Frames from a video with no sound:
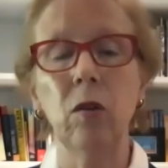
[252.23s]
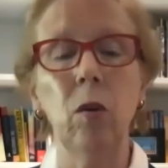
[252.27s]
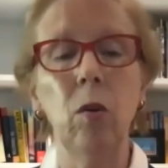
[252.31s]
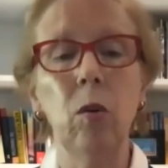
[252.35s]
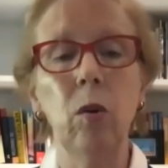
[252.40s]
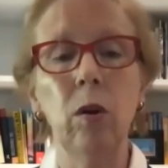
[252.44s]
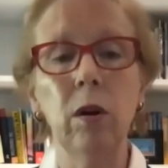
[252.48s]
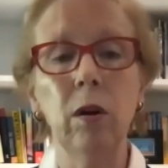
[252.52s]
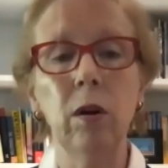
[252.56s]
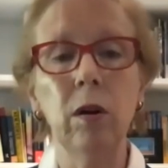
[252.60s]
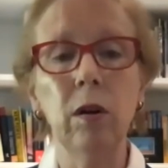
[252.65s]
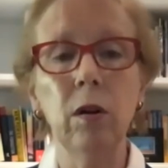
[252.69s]

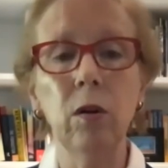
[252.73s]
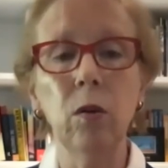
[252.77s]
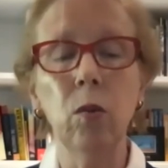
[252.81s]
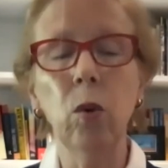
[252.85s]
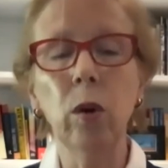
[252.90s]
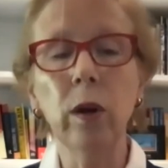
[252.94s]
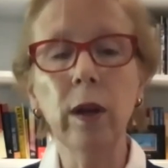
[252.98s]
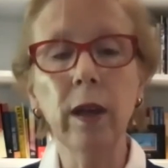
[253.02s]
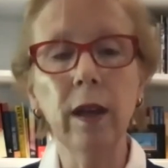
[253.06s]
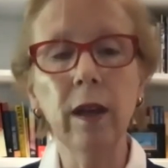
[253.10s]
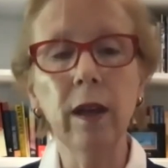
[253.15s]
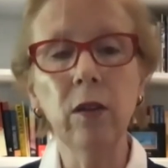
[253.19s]
or
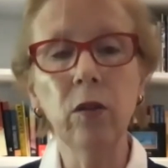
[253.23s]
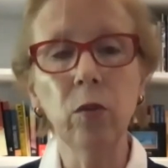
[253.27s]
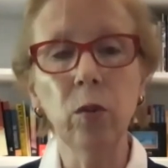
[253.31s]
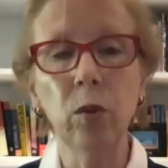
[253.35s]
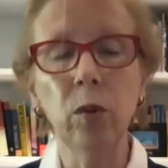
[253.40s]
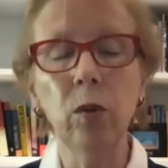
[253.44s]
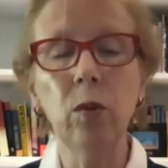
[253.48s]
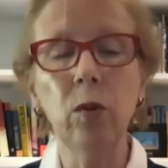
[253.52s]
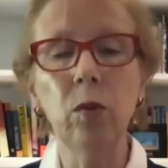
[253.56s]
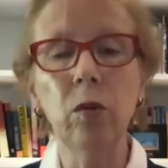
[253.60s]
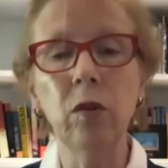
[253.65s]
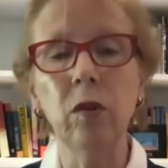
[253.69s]
working
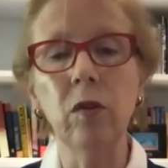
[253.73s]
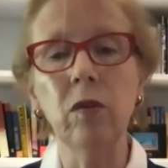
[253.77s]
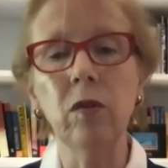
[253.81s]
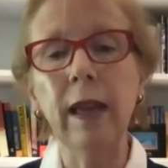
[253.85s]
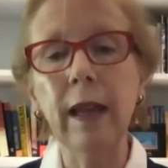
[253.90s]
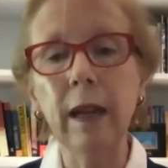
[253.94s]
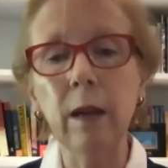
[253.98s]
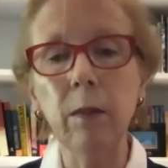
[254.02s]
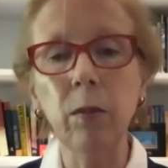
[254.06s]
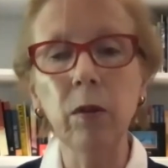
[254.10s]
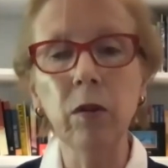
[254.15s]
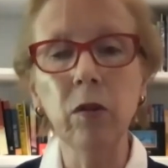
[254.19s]
through
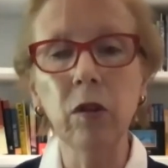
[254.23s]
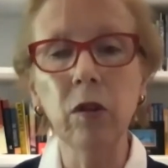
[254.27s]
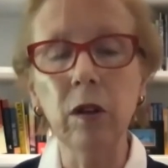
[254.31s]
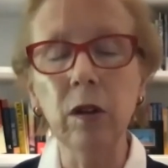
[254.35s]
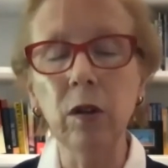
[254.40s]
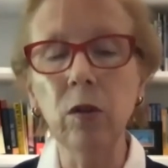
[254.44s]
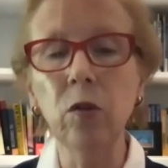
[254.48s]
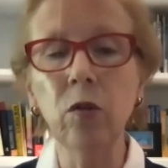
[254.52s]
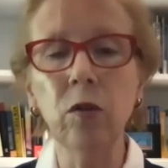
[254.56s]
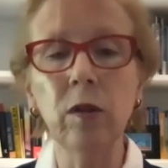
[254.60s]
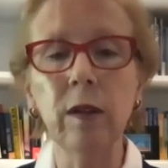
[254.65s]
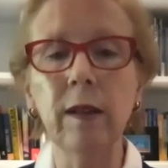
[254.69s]
sustainable
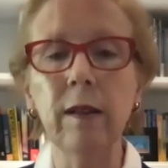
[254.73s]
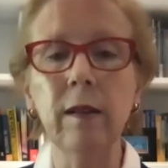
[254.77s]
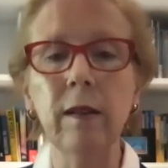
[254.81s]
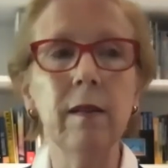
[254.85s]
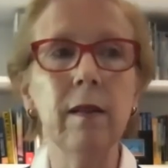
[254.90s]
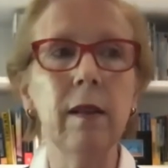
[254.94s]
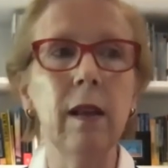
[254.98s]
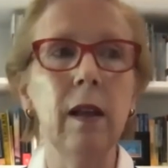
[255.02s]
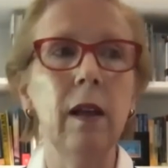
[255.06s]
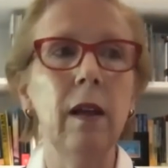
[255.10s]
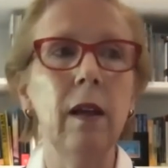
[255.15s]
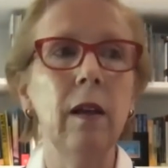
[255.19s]
solutions